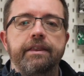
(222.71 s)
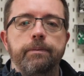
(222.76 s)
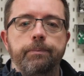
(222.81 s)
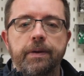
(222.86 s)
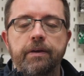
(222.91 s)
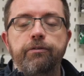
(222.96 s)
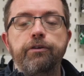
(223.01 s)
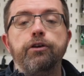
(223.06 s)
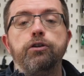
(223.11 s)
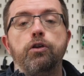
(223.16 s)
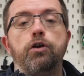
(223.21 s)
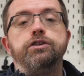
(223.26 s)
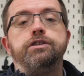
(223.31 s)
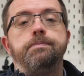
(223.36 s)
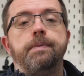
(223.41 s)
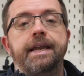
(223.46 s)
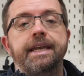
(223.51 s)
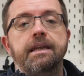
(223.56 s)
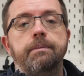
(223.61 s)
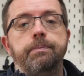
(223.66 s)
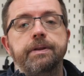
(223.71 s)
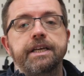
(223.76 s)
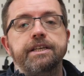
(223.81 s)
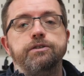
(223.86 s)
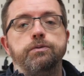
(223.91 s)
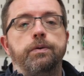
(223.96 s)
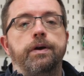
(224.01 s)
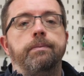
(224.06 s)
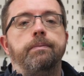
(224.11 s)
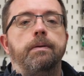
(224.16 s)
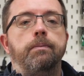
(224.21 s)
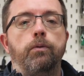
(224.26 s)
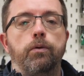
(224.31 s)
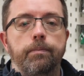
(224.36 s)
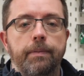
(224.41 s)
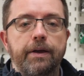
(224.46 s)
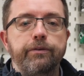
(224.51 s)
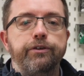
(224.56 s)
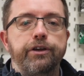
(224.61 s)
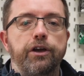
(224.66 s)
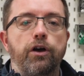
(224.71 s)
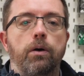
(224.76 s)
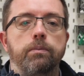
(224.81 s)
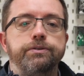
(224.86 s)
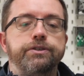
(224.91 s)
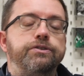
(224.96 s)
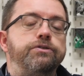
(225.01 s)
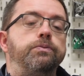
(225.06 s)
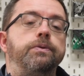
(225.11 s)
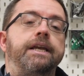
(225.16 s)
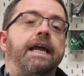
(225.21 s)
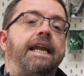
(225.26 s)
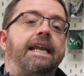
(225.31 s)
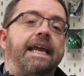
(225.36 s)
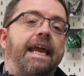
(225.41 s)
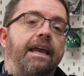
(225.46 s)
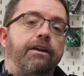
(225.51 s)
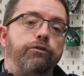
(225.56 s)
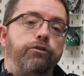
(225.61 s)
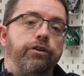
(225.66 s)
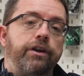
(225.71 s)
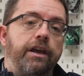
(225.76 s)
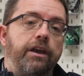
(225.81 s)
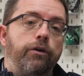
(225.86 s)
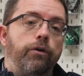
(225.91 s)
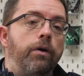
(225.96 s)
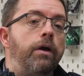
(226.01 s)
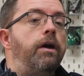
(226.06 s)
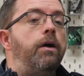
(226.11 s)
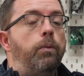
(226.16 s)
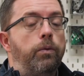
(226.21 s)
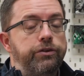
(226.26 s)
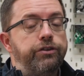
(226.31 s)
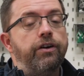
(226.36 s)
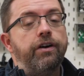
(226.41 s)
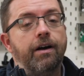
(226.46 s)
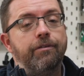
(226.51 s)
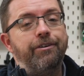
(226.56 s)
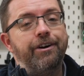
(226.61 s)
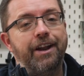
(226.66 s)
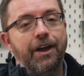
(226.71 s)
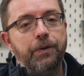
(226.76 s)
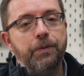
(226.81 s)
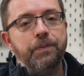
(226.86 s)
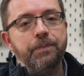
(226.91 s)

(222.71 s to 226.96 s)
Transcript: the beefier Losmandy plates will give me more mounting options when adding extra gear, which I'll cover now.